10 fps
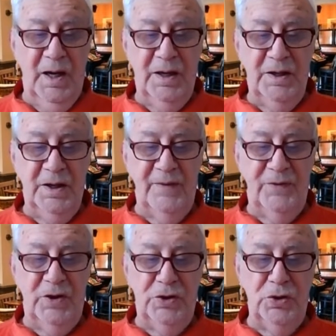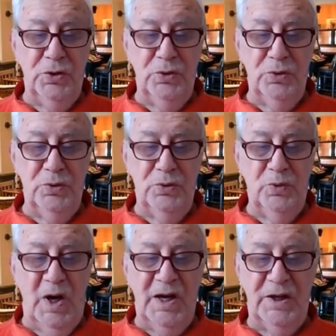I never
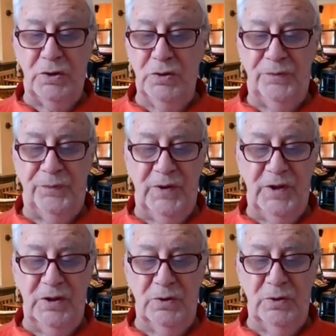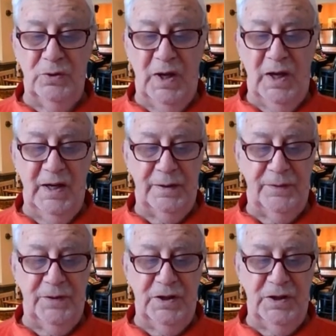knew I could feel
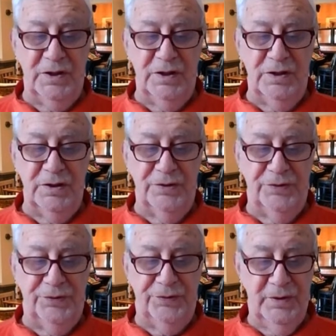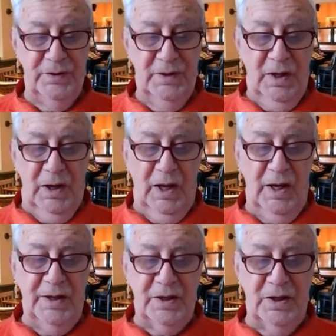like this,
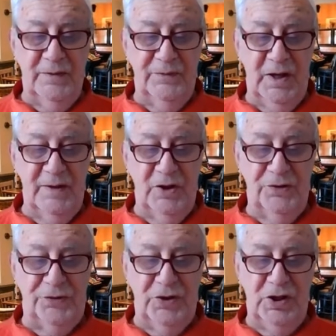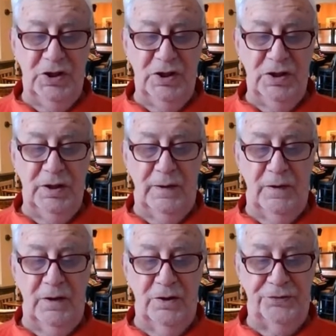like I've never
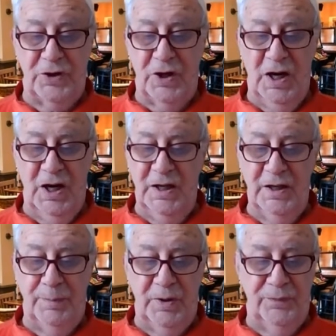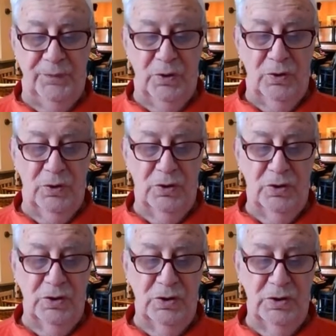seen the sky
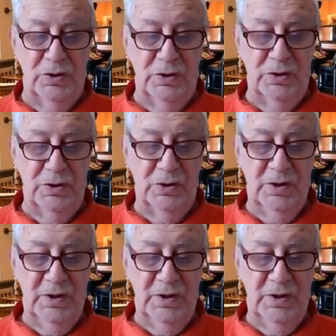before.